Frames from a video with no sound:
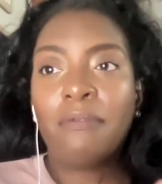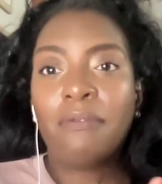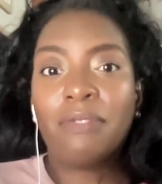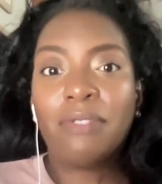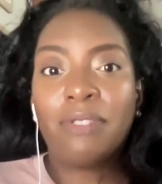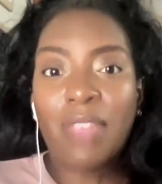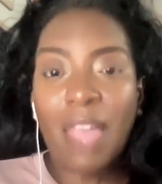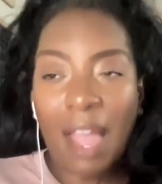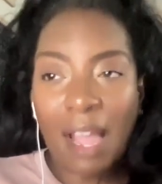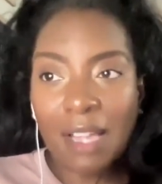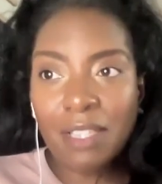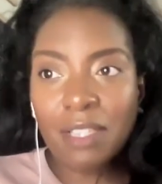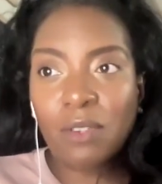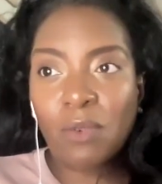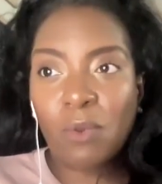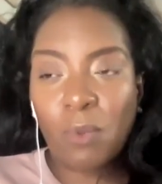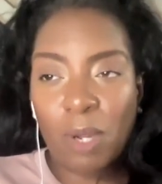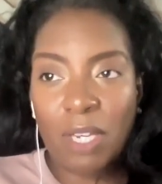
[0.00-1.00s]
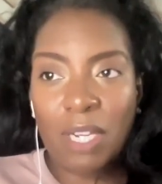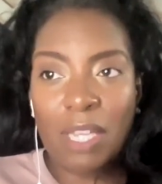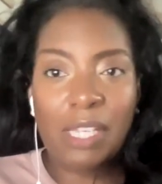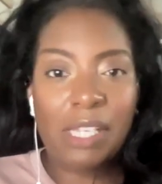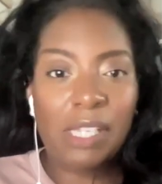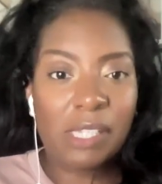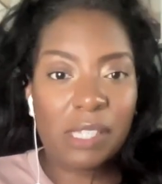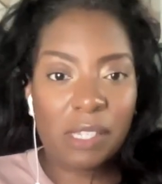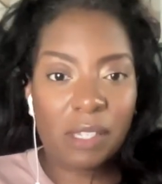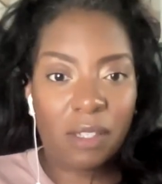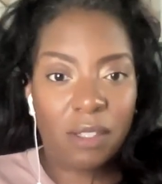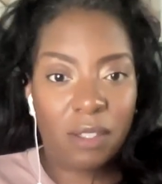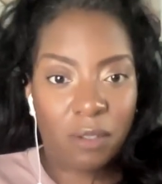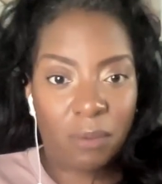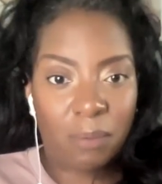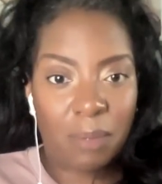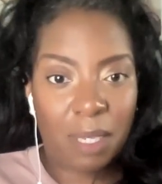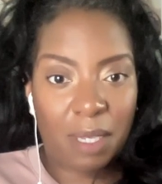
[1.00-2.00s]
that's when it gets a
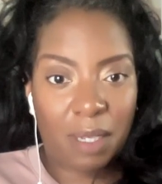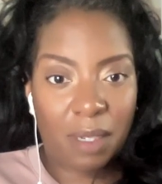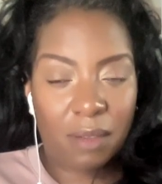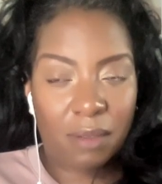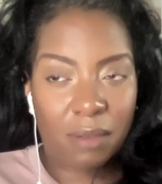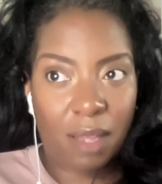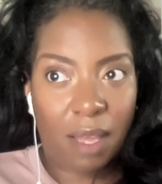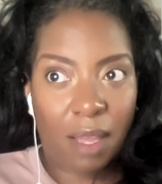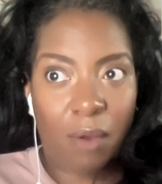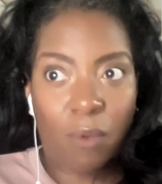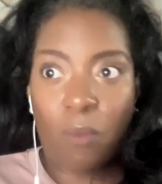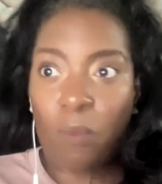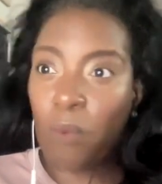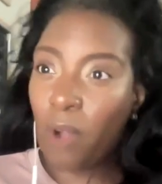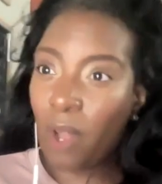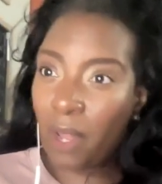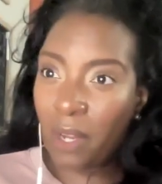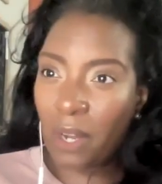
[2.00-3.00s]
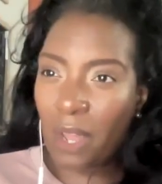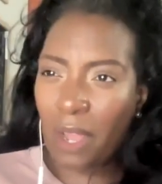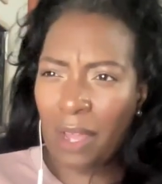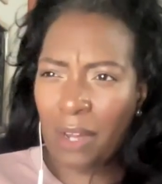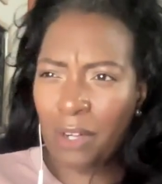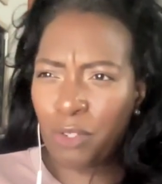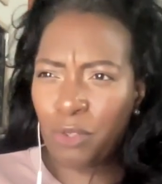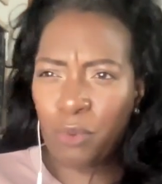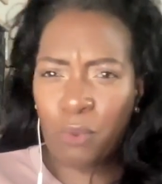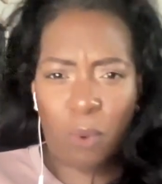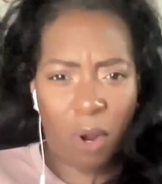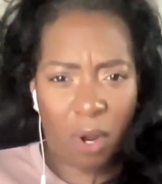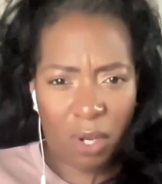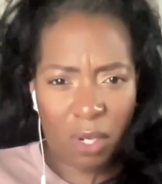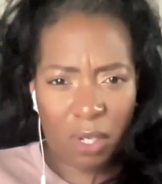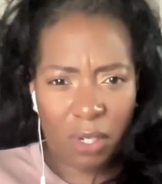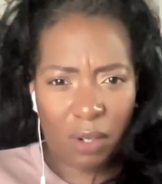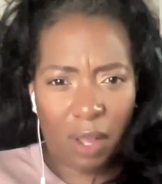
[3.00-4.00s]
little bit like, what? I got to do
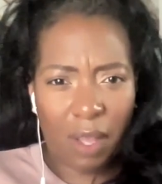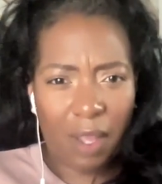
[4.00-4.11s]
work.